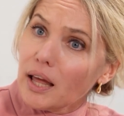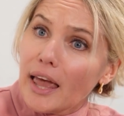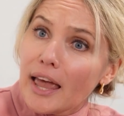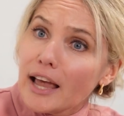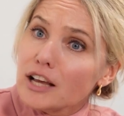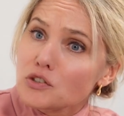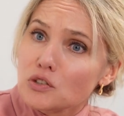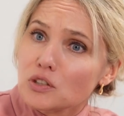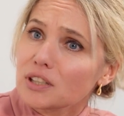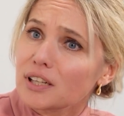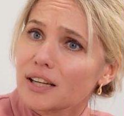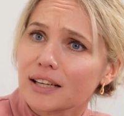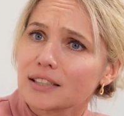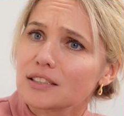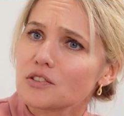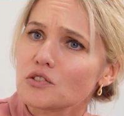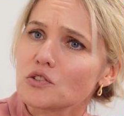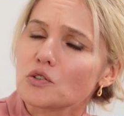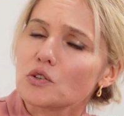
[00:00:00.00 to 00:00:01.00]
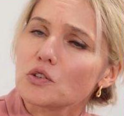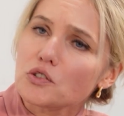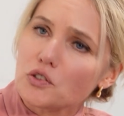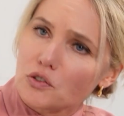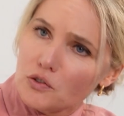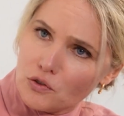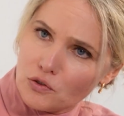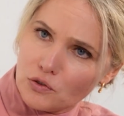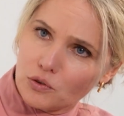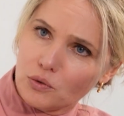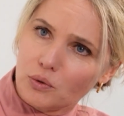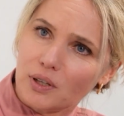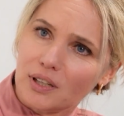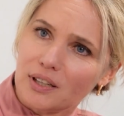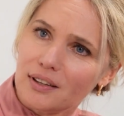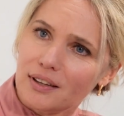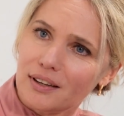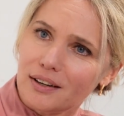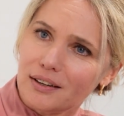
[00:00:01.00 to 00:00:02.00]
Actually, like the surgeons do
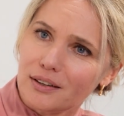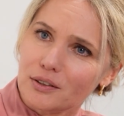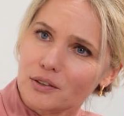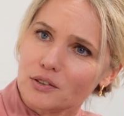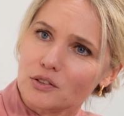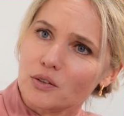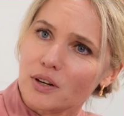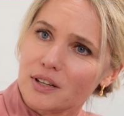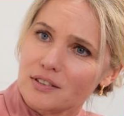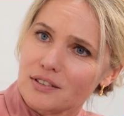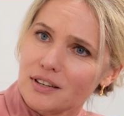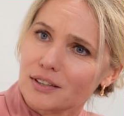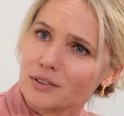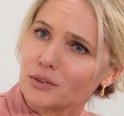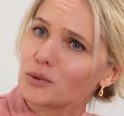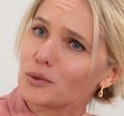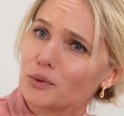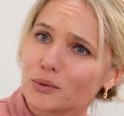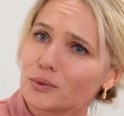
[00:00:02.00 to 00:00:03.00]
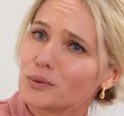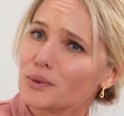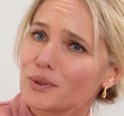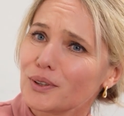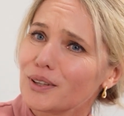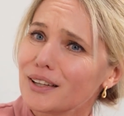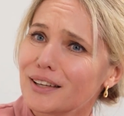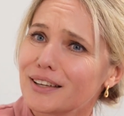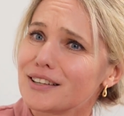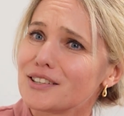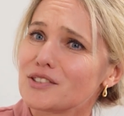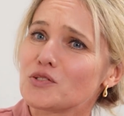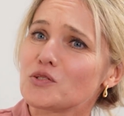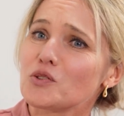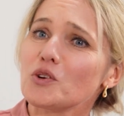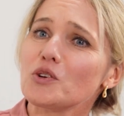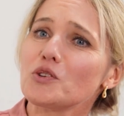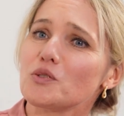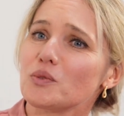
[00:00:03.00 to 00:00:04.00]
in their transanal
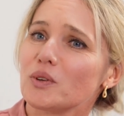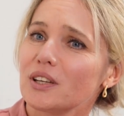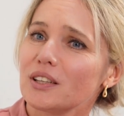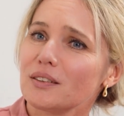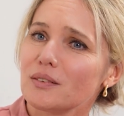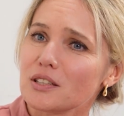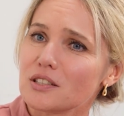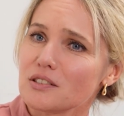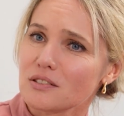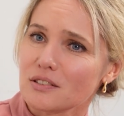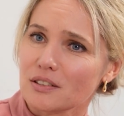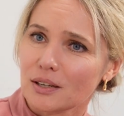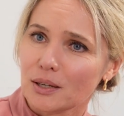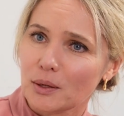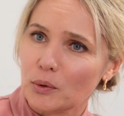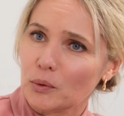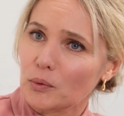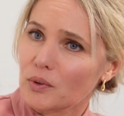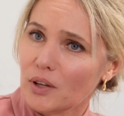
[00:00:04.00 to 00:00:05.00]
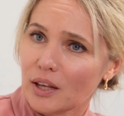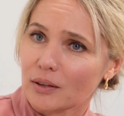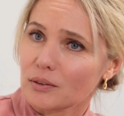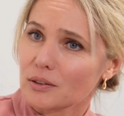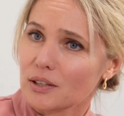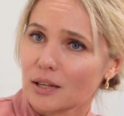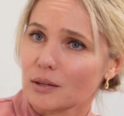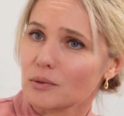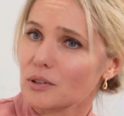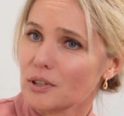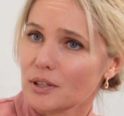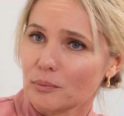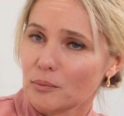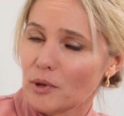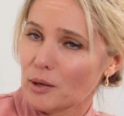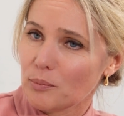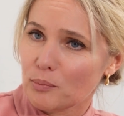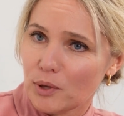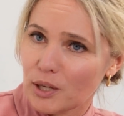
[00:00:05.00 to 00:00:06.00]
surgery, which they
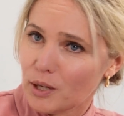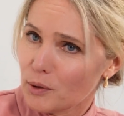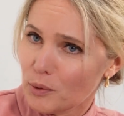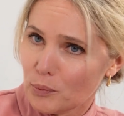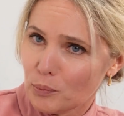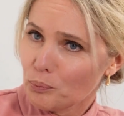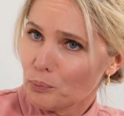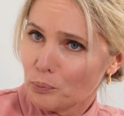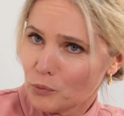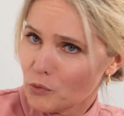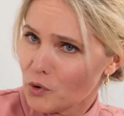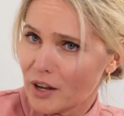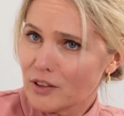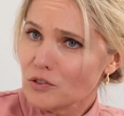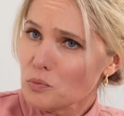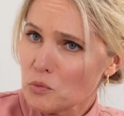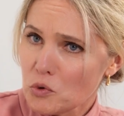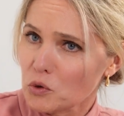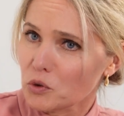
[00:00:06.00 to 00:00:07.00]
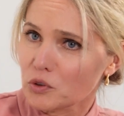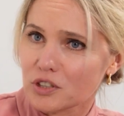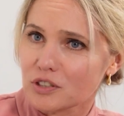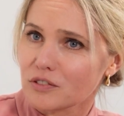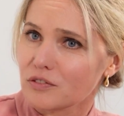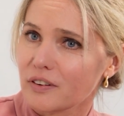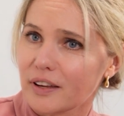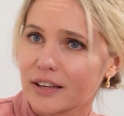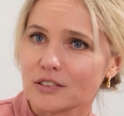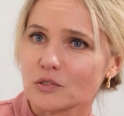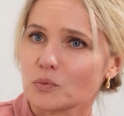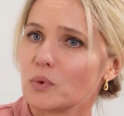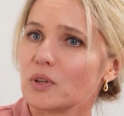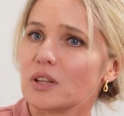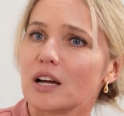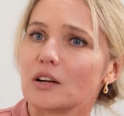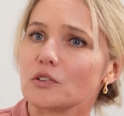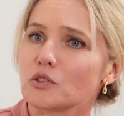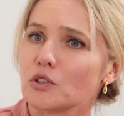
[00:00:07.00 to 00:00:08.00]
make big transmural defects
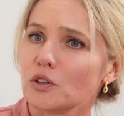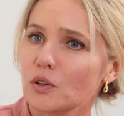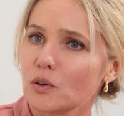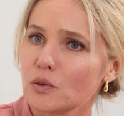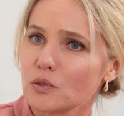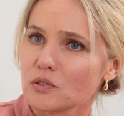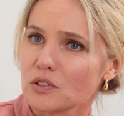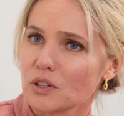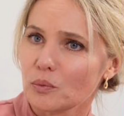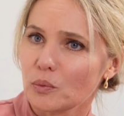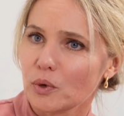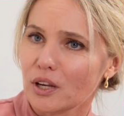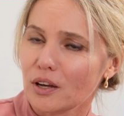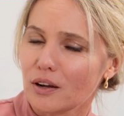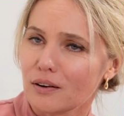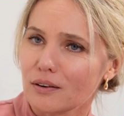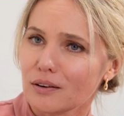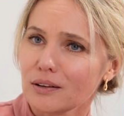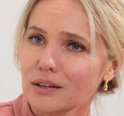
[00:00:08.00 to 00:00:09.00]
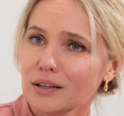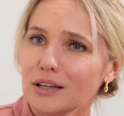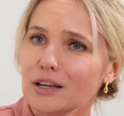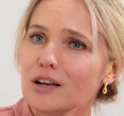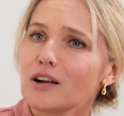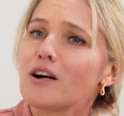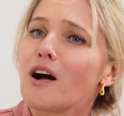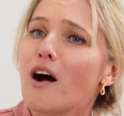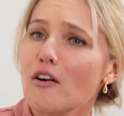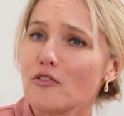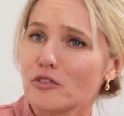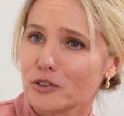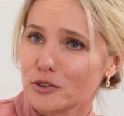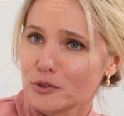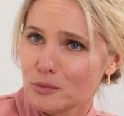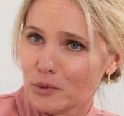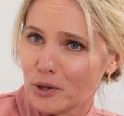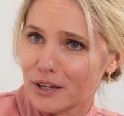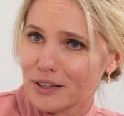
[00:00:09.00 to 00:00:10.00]
without closing. We are
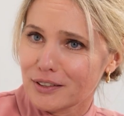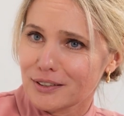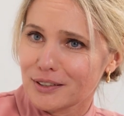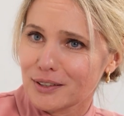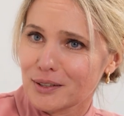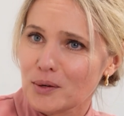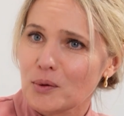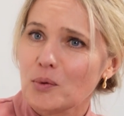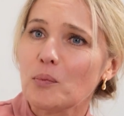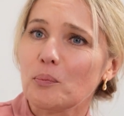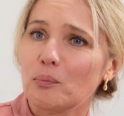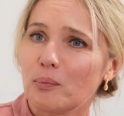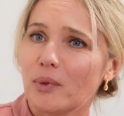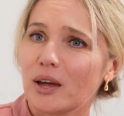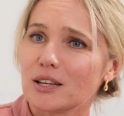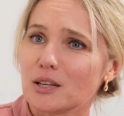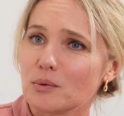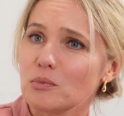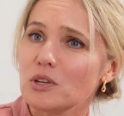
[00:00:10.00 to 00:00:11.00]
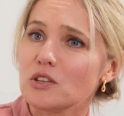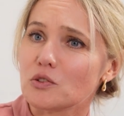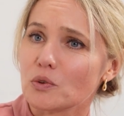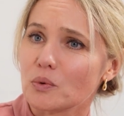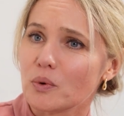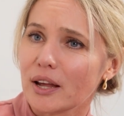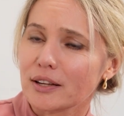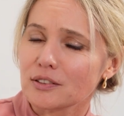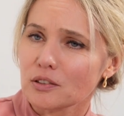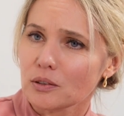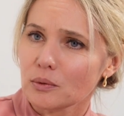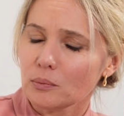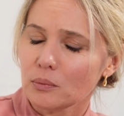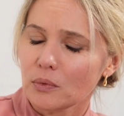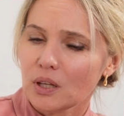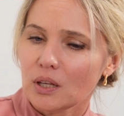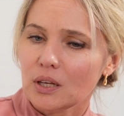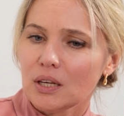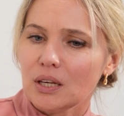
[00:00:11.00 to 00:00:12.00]
covered by the mesorectum,
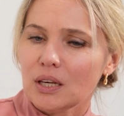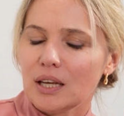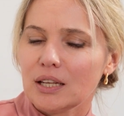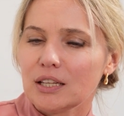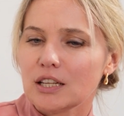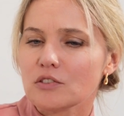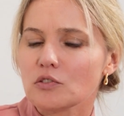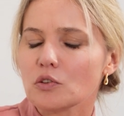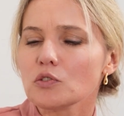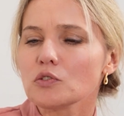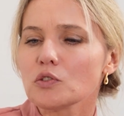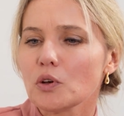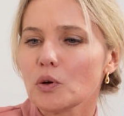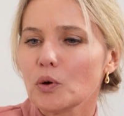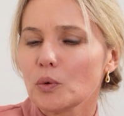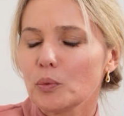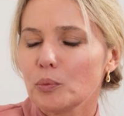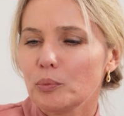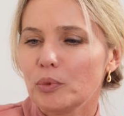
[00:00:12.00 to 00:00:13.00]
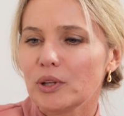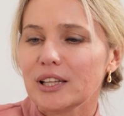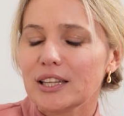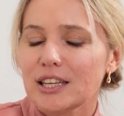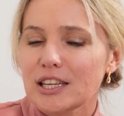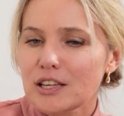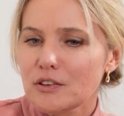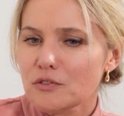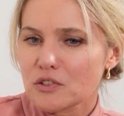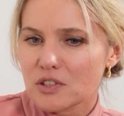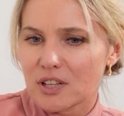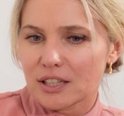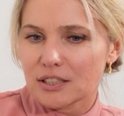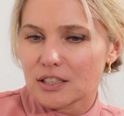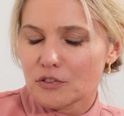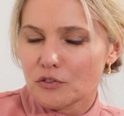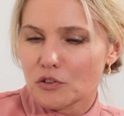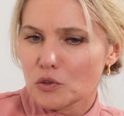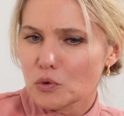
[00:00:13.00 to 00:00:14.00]
and there's also beliefs
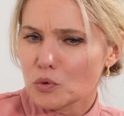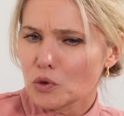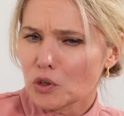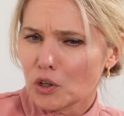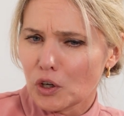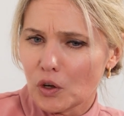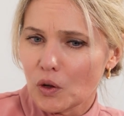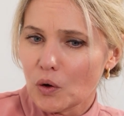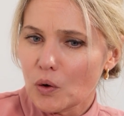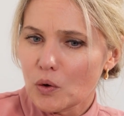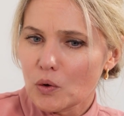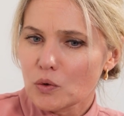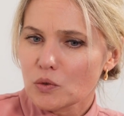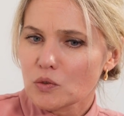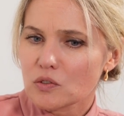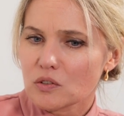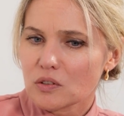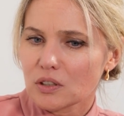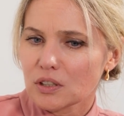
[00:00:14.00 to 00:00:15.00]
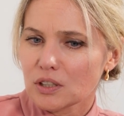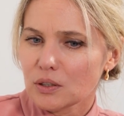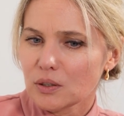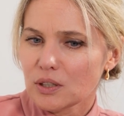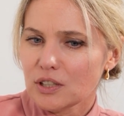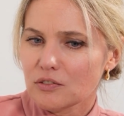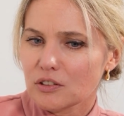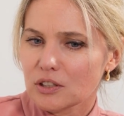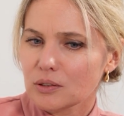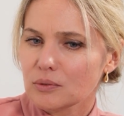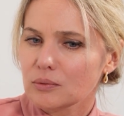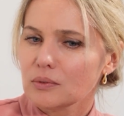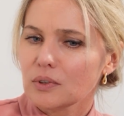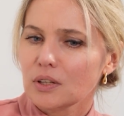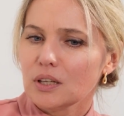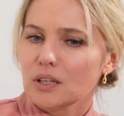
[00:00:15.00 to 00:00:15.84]
that if you close, you even